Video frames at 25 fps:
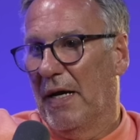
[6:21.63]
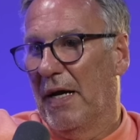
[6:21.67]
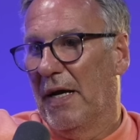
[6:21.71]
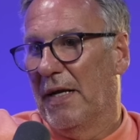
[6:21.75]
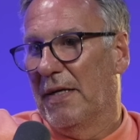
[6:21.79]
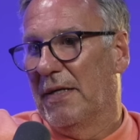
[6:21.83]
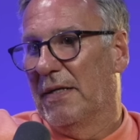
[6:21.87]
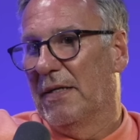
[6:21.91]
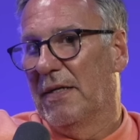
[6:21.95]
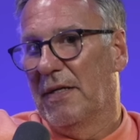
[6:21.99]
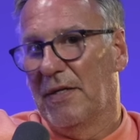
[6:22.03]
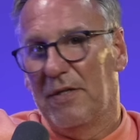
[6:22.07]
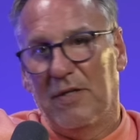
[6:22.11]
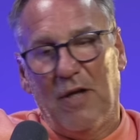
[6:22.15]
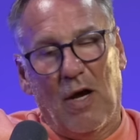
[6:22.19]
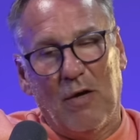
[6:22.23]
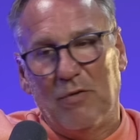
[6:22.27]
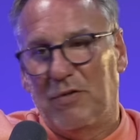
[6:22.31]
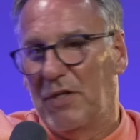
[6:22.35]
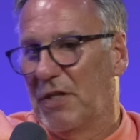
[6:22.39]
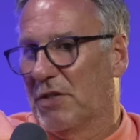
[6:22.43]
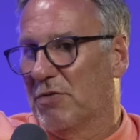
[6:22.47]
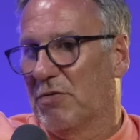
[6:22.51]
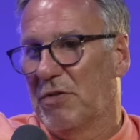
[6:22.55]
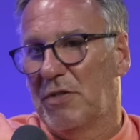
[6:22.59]
And no
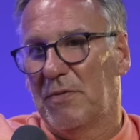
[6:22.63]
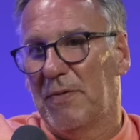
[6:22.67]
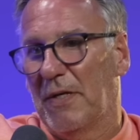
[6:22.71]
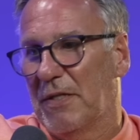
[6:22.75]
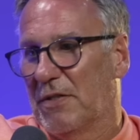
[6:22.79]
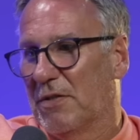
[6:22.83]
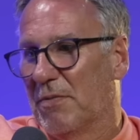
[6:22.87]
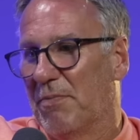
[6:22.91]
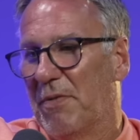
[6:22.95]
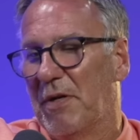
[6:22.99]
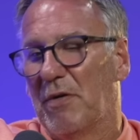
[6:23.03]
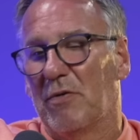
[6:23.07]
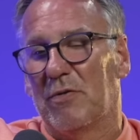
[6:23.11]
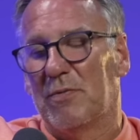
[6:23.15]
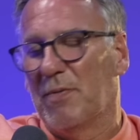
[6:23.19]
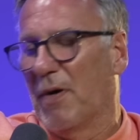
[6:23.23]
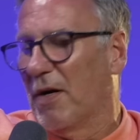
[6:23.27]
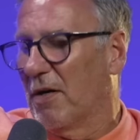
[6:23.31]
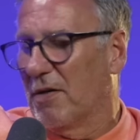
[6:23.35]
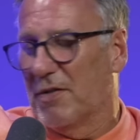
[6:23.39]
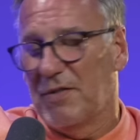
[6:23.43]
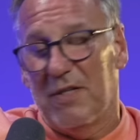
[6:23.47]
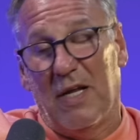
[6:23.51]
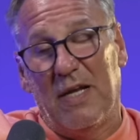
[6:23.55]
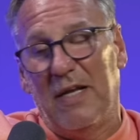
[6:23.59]
disrespect to Middlesbrough,
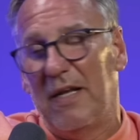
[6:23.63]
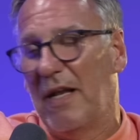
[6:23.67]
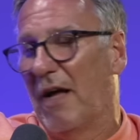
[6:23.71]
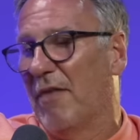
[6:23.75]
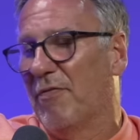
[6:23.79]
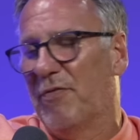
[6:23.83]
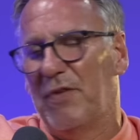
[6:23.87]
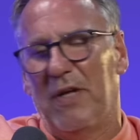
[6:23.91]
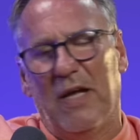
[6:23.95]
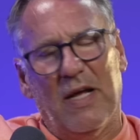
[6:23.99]
because I loved